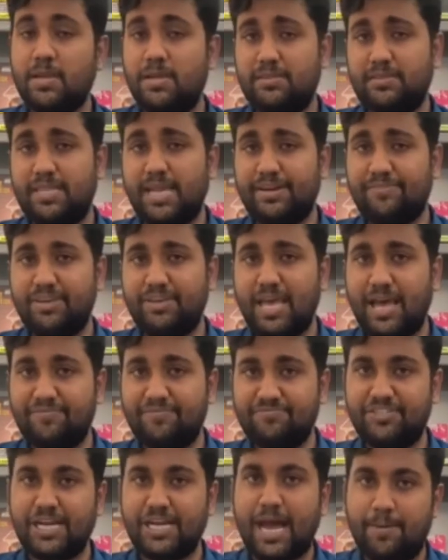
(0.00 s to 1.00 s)
Then we
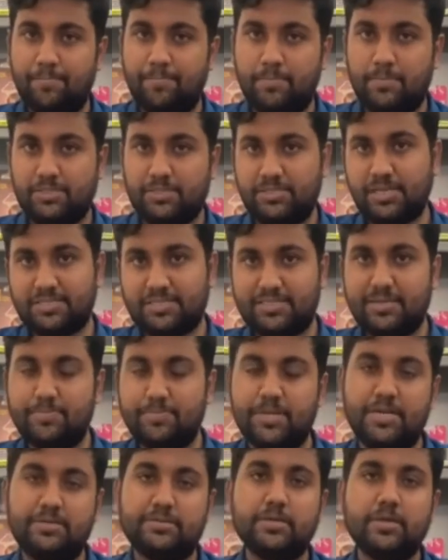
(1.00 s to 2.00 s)
have jam, just a
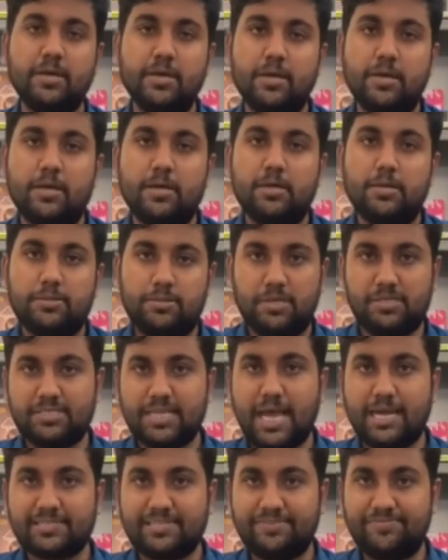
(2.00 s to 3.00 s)
minute. This
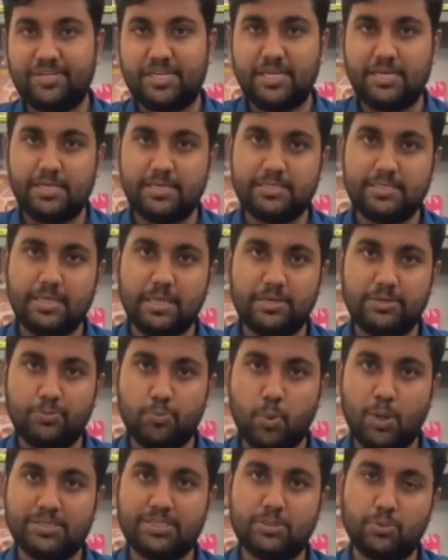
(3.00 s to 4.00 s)
activity is held
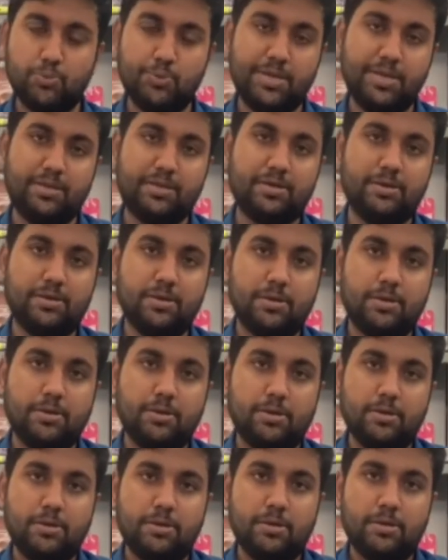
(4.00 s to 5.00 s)
once a week.
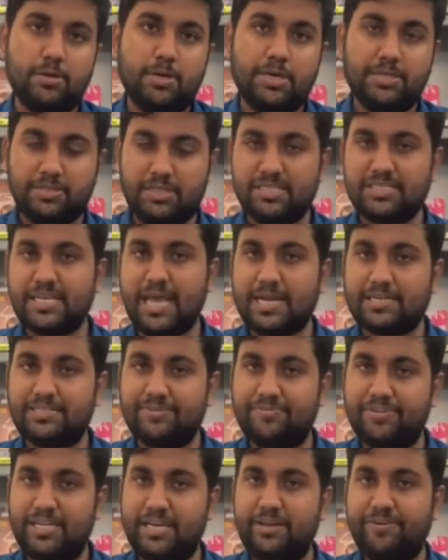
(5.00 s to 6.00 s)
In this
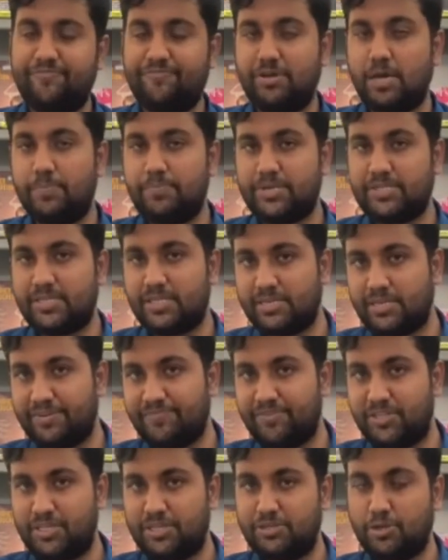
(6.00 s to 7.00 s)
activity, we are
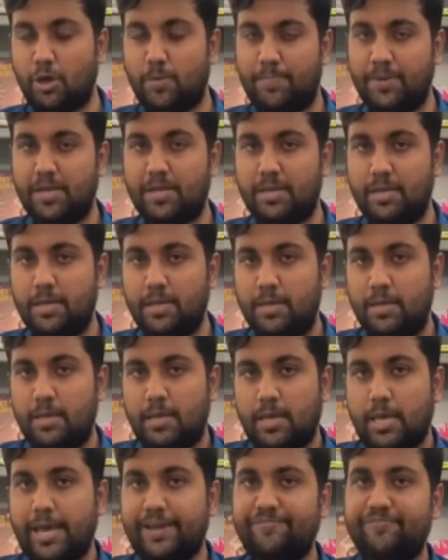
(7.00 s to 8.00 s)
presented with a topic
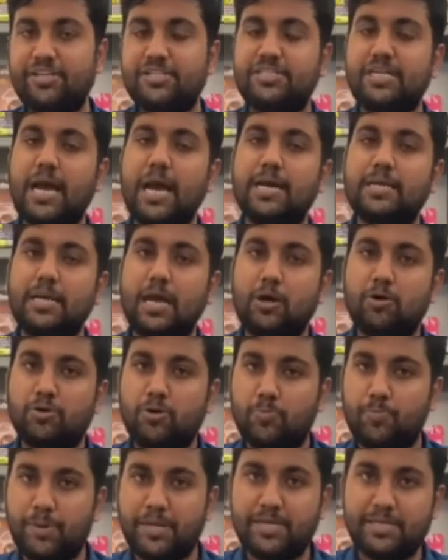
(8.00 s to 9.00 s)
and we share our
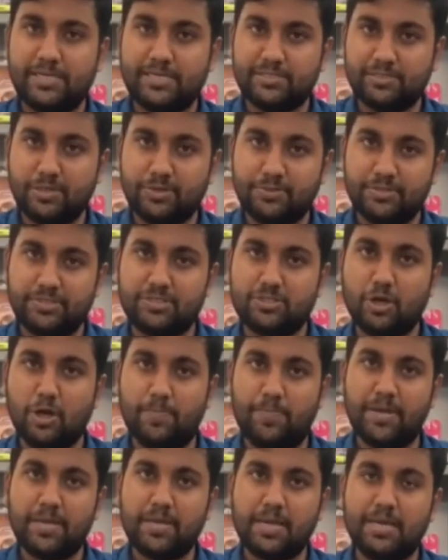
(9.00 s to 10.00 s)
opinions on this
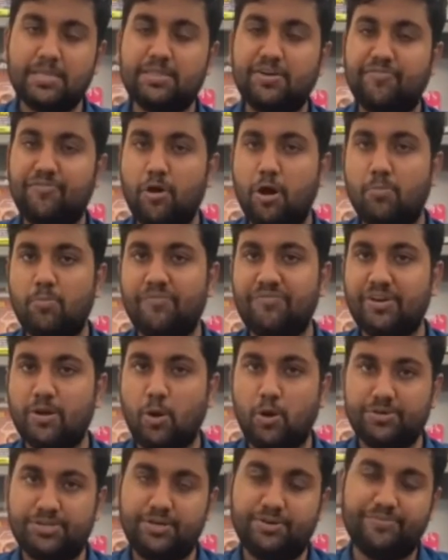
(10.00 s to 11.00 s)
topic in the form of an
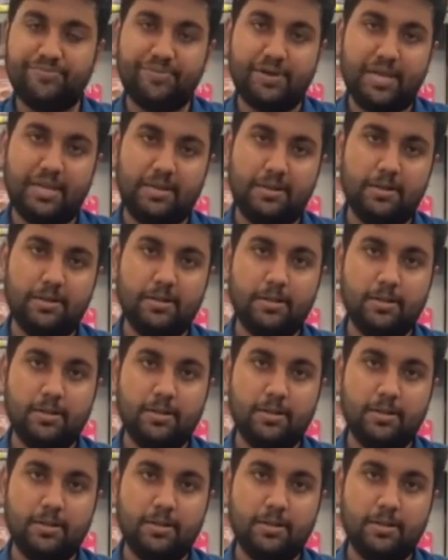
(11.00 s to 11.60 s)
audio file.